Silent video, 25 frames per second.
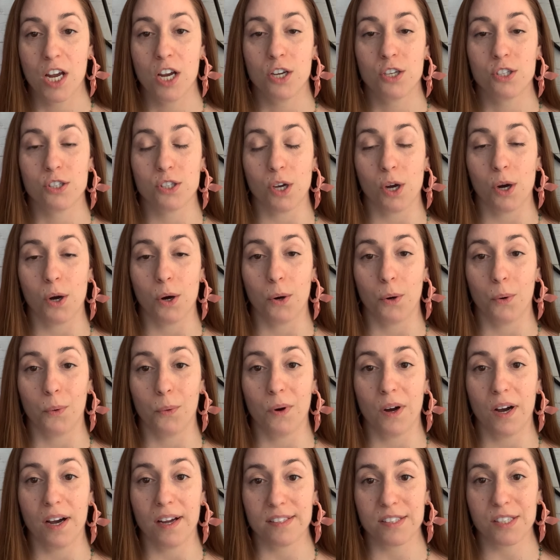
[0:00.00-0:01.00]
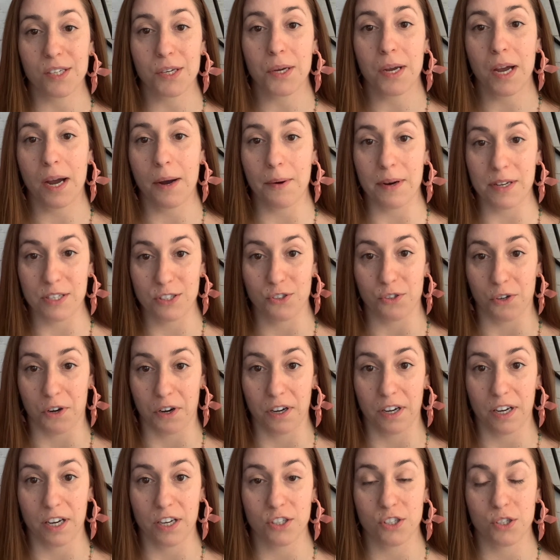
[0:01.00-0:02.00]
So I'll tell you how I
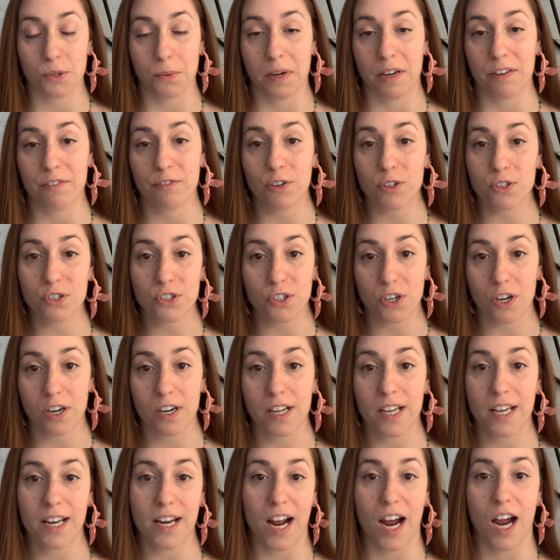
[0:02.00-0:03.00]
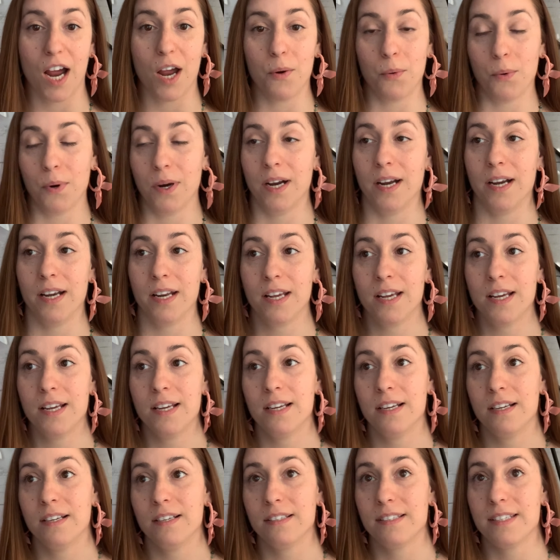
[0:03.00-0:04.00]
started. So when I first started, I would
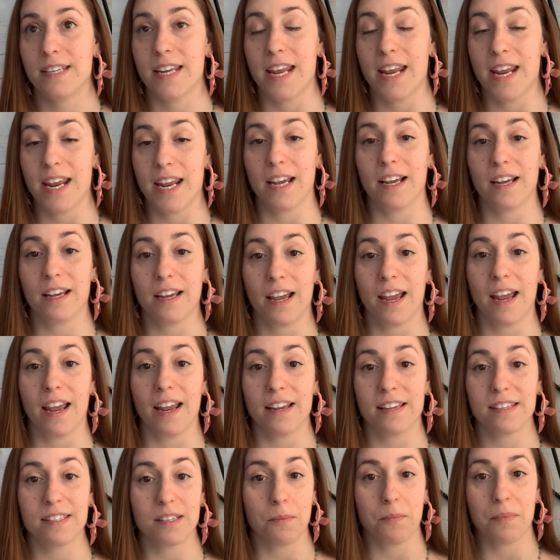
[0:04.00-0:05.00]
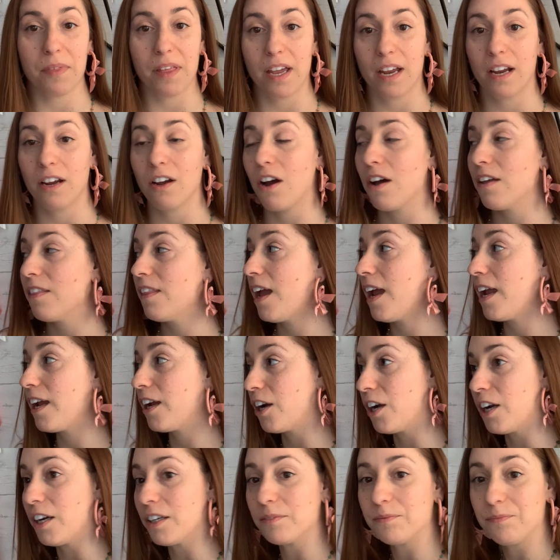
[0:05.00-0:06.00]
take something on the
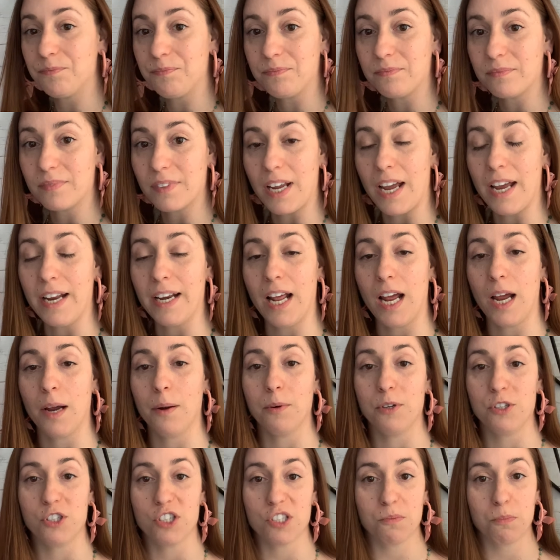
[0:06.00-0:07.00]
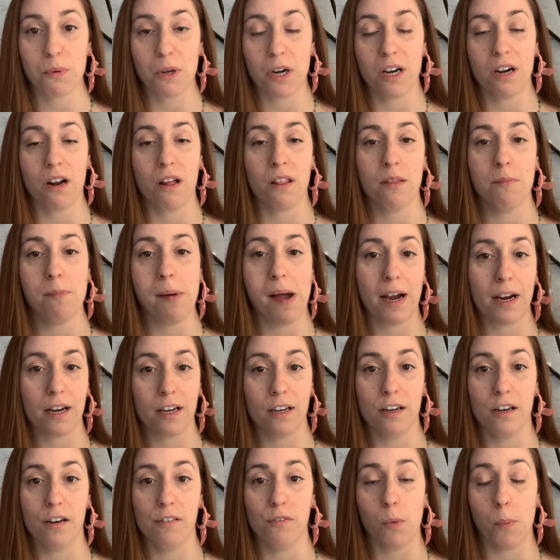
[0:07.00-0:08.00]
hanger and I would just put it on the back
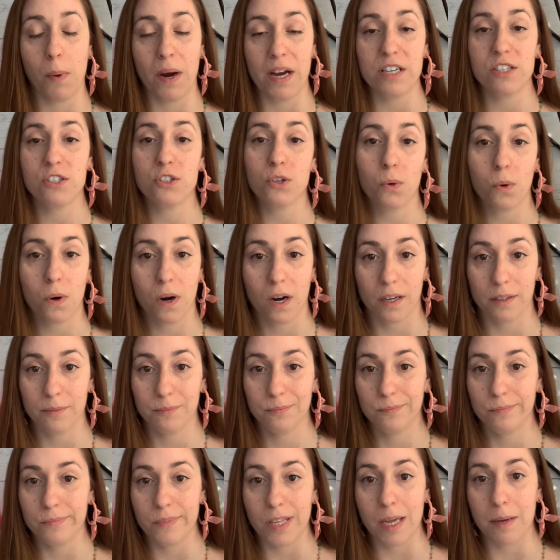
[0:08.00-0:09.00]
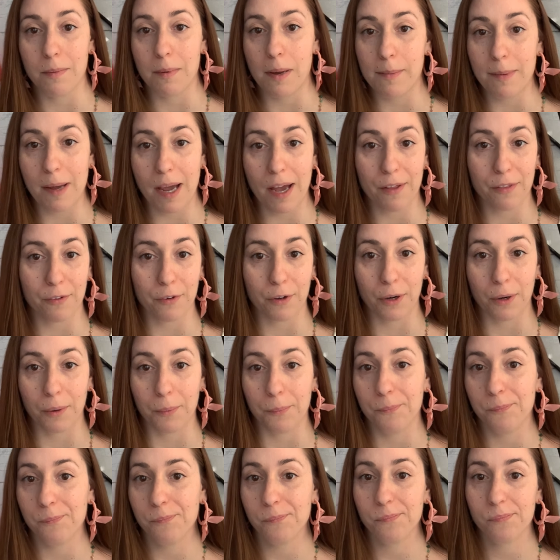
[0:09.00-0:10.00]
of a white door in my
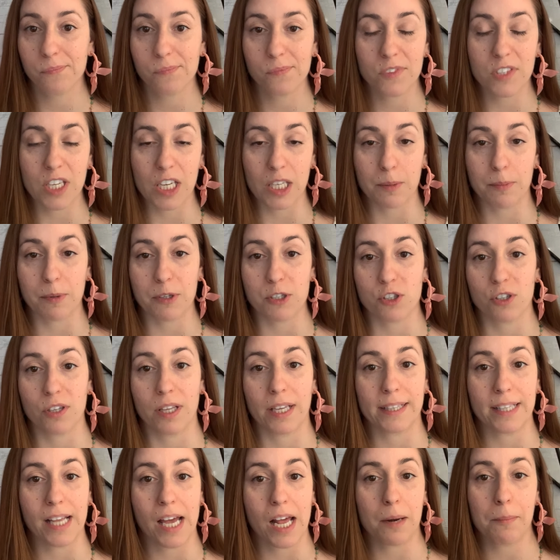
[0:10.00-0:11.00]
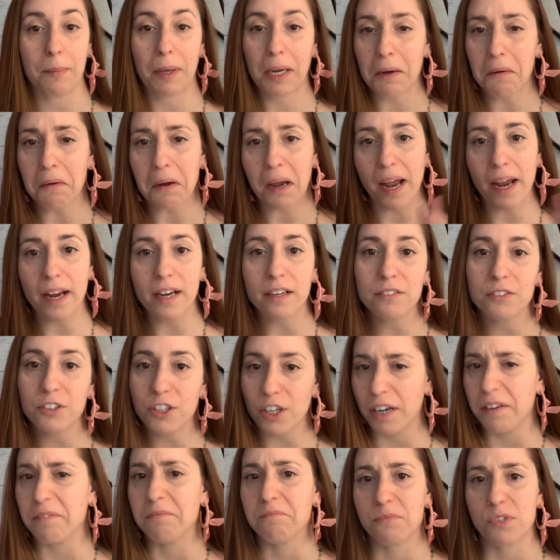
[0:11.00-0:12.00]
bathroom, take a picture like that. I'm like, okay,
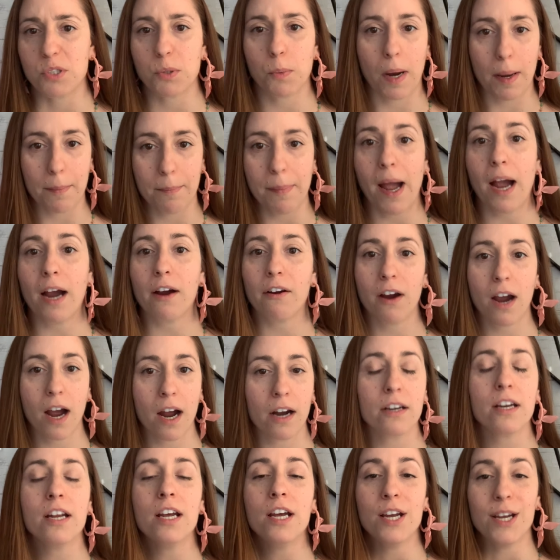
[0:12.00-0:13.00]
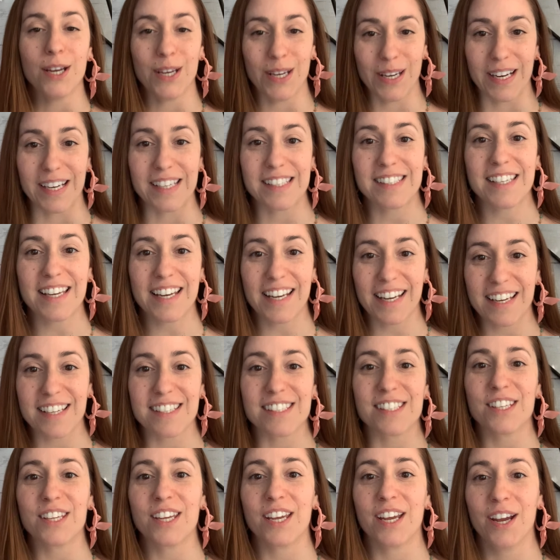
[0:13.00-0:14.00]
good. It's a white background. You can see it
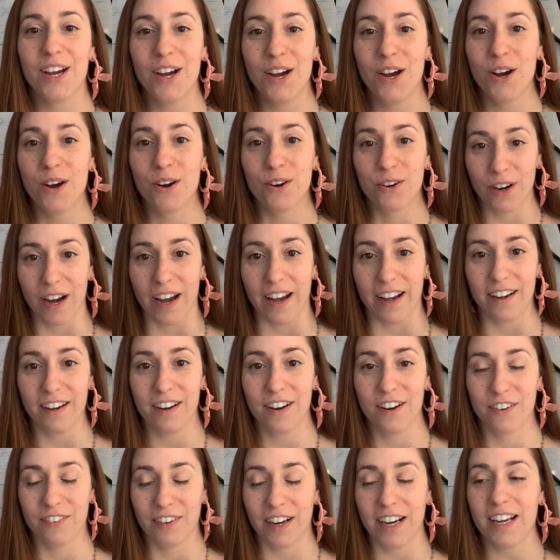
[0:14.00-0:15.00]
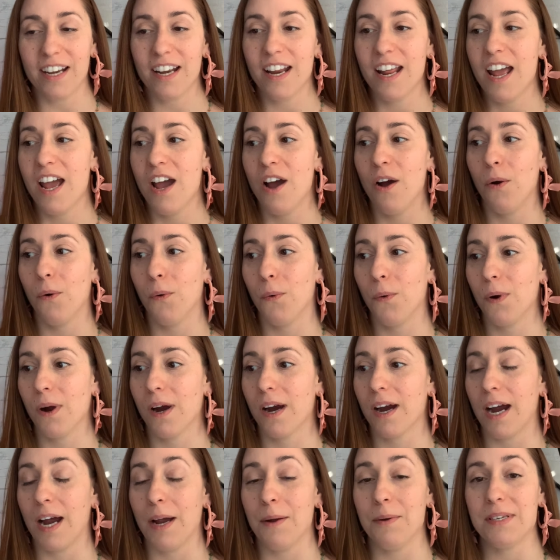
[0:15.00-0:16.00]
easily. Great, right?
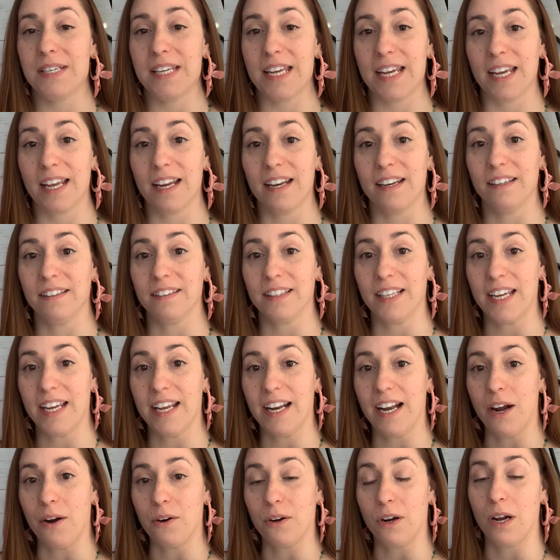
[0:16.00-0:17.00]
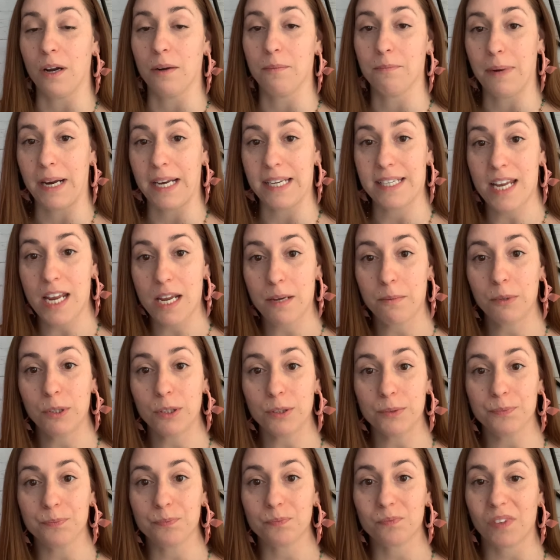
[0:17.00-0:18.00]
Or I would take it and lay it out on my
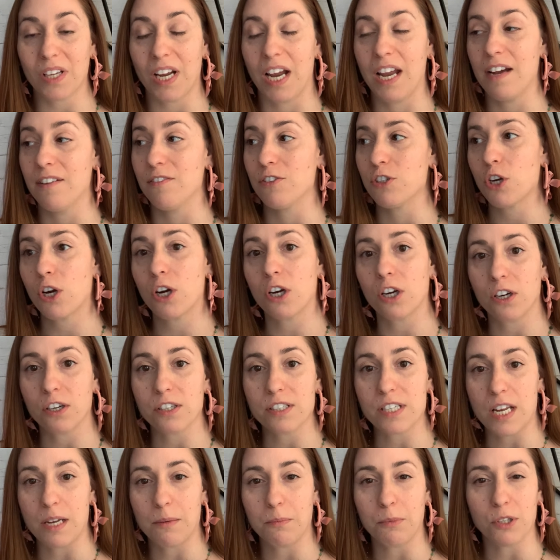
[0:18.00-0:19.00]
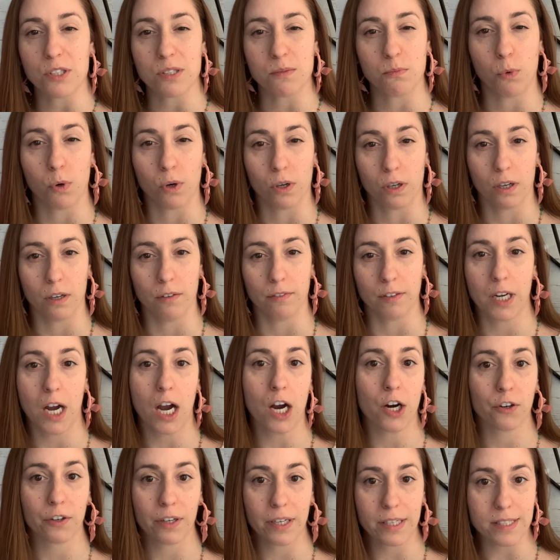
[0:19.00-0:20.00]
table. I have a darker table. It's more of a
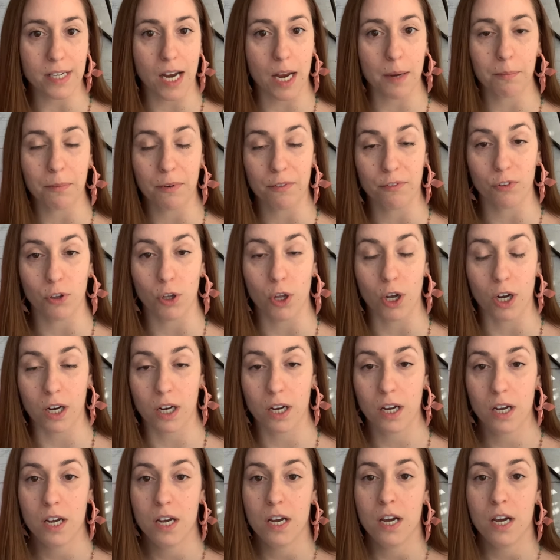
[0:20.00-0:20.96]
concrete type of look.